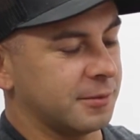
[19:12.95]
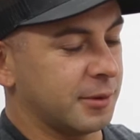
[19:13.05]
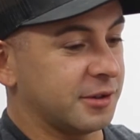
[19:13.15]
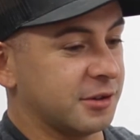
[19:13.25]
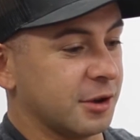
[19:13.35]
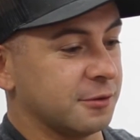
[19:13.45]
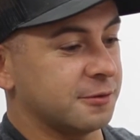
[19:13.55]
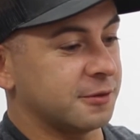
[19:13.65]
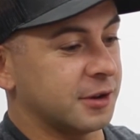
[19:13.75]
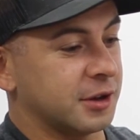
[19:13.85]

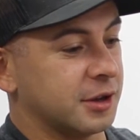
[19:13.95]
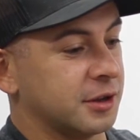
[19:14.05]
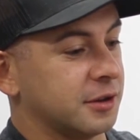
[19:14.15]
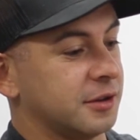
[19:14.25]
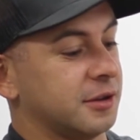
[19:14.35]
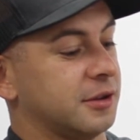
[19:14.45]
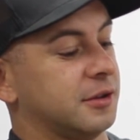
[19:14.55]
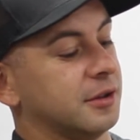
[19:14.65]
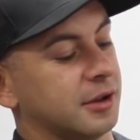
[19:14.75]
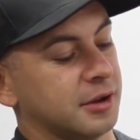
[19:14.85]
myself and
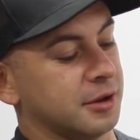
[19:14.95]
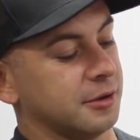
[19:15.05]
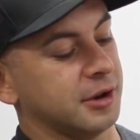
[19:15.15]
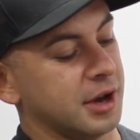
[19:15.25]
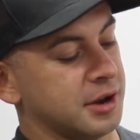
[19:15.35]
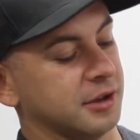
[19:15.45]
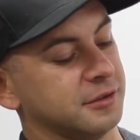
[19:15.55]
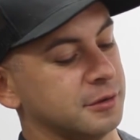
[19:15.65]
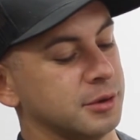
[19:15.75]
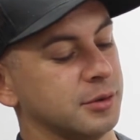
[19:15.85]
another guy next
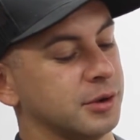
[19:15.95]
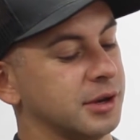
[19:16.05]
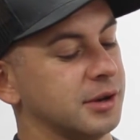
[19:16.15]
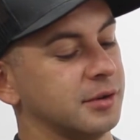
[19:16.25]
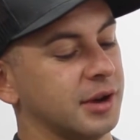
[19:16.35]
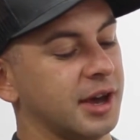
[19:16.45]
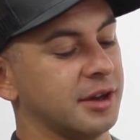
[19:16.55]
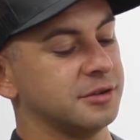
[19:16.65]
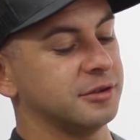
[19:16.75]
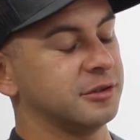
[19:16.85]
to me, we
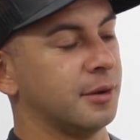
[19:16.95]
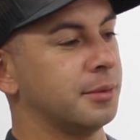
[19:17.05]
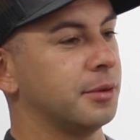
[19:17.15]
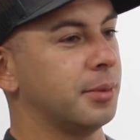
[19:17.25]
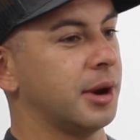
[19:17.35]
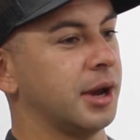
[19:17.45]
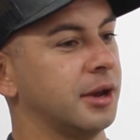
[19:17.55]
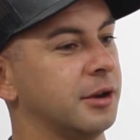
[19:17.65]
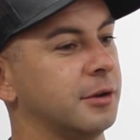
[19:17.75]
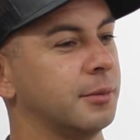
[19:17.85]
had to jump the
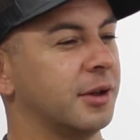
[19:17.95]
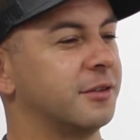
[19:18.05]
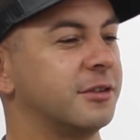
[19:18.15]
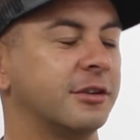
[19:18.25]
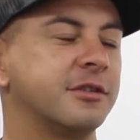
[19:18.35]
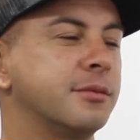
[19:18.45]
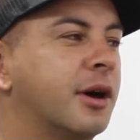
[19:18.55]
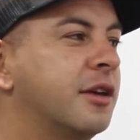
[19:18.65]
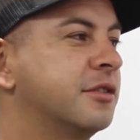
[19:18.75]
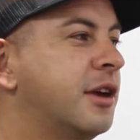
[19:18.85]
bike about 60
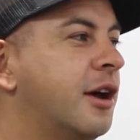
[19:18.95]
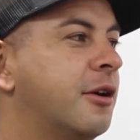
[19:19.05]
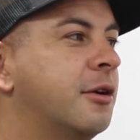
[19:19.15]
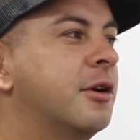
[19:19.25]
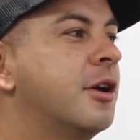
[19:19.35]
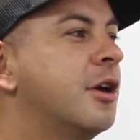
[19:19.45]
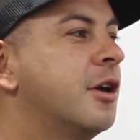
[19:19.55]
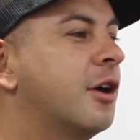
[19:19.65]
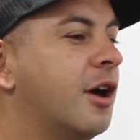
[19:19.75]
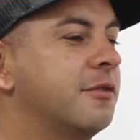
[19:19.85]
miles an hour
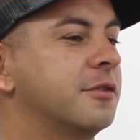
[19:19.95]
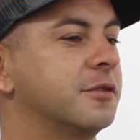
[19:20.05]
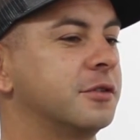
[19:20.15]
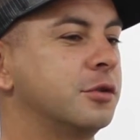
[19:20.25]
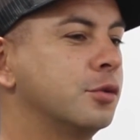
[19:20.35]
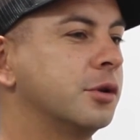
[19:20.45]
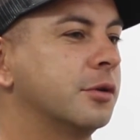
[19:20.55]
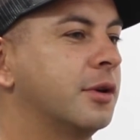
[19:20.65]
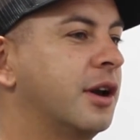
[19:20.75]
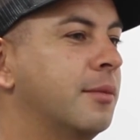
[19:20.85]
off of a
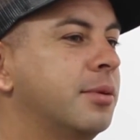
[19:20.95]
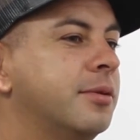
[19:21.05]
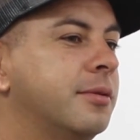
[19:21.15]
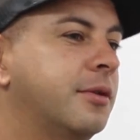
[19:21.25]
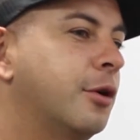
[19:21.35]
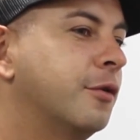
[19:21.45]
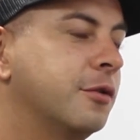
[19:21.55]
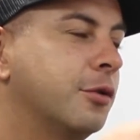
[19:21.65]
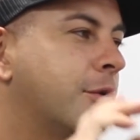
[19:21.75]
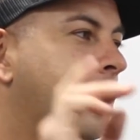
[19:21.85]
two-wheel ramp over
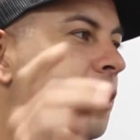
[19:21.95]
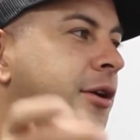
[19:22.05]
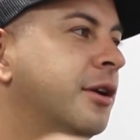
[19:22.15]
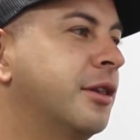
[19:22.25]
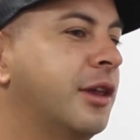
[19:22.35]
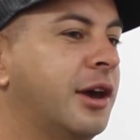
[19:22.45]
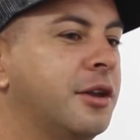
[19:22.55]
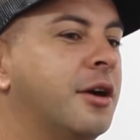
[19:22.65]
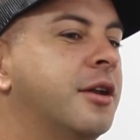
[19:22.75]
the water and land on